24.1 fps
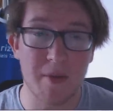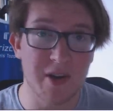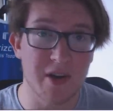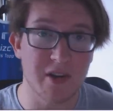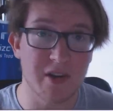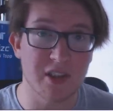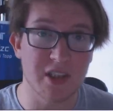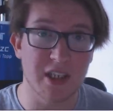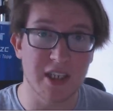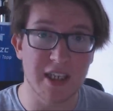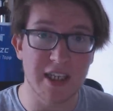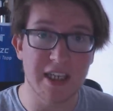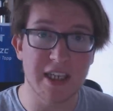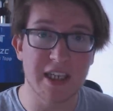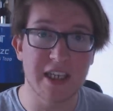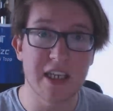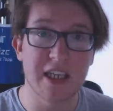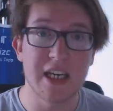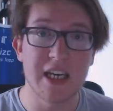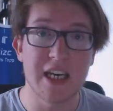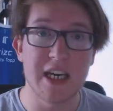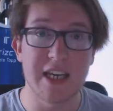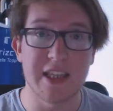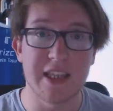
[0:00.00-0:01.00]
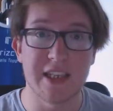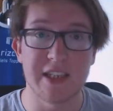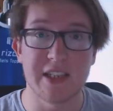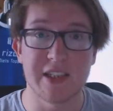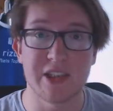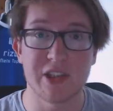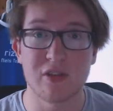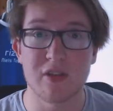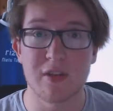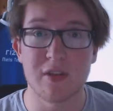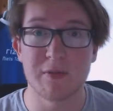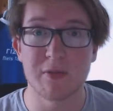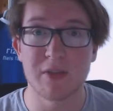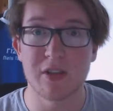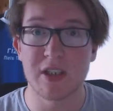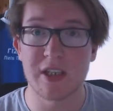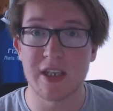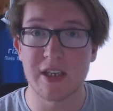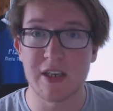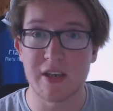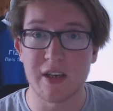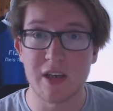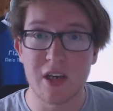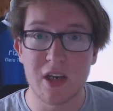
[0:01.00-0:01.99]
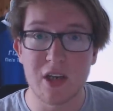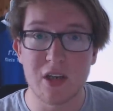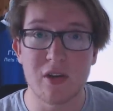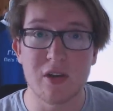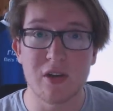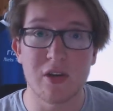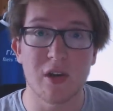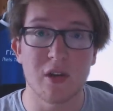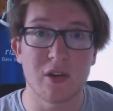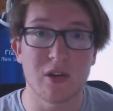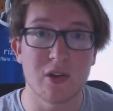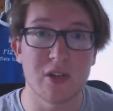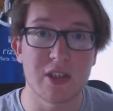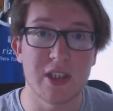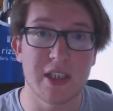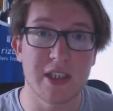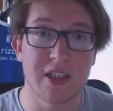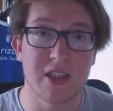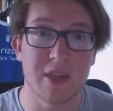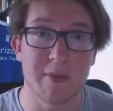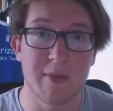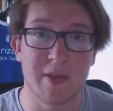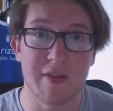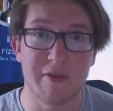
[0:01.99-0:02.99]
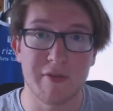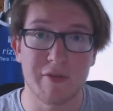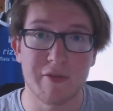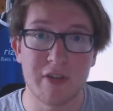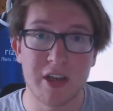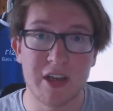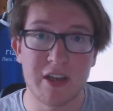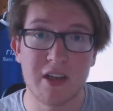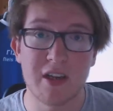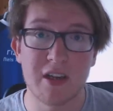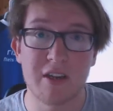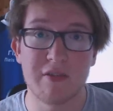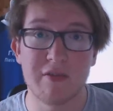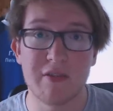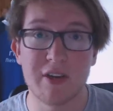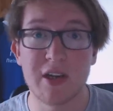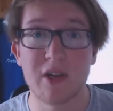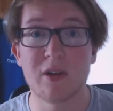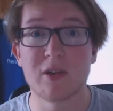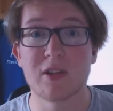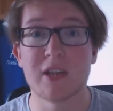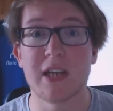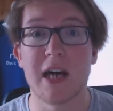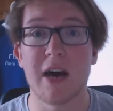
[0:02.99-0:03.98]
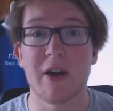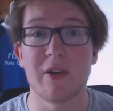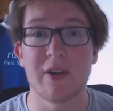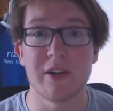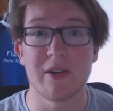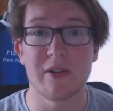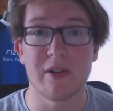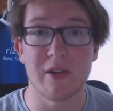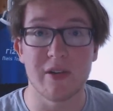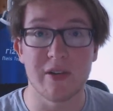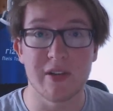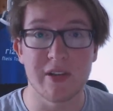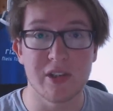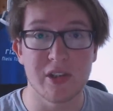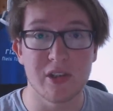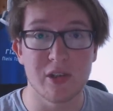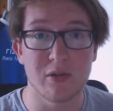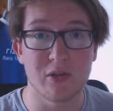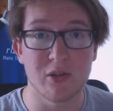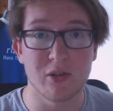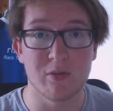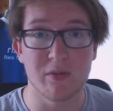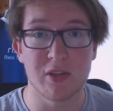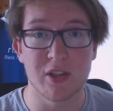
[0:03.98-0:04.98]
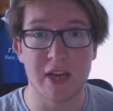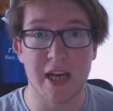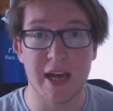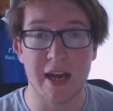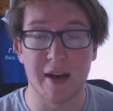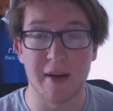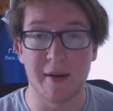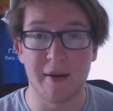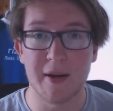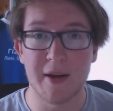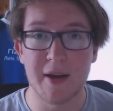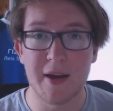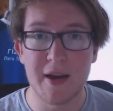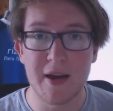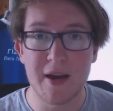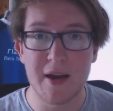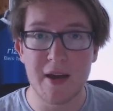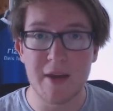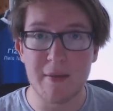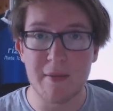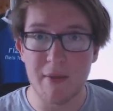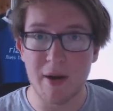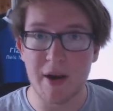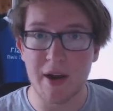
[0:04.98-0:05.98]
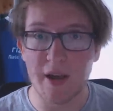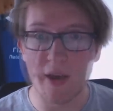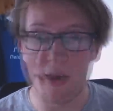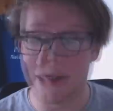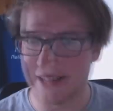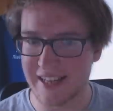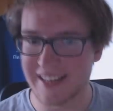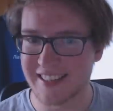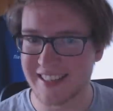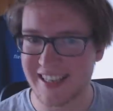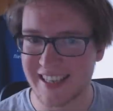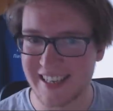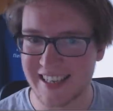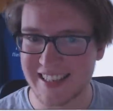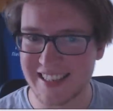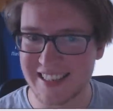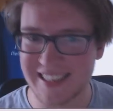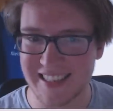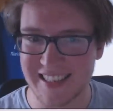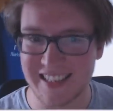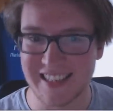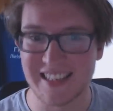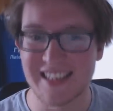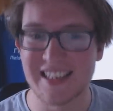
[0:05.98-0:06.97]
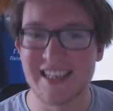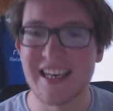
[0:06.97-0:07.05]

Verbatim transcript: There's a link in the description, and you can also check some of the free videos out here on this YouTube channel. But let's get into it.